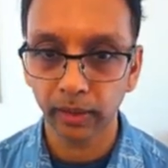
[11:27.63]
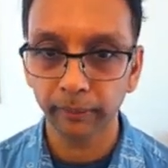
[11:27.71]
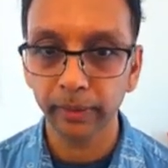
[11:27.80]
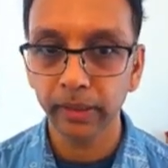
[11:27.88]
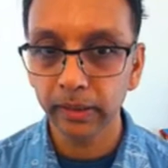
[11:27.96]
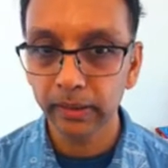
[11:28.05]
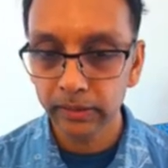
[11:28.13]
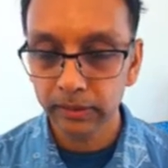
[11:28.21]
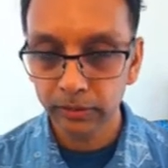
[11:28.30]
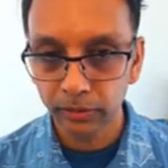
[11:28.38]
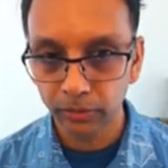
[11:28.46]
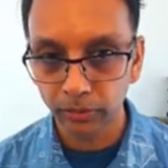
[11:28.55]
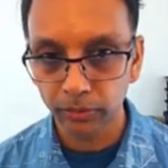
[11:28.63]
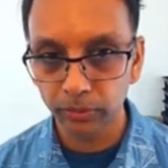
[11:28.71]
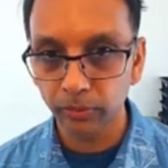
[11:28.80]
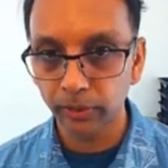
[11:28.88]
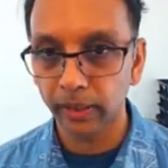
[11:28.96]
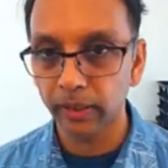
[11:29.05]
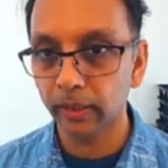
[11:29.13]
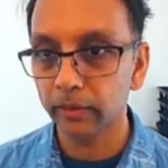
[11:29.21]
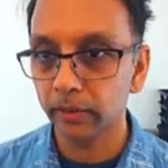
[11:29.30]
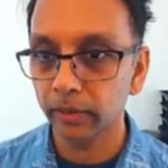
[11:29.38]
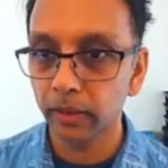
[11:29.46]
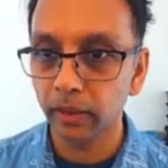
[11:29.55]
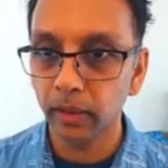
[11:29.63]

I mean, it's true that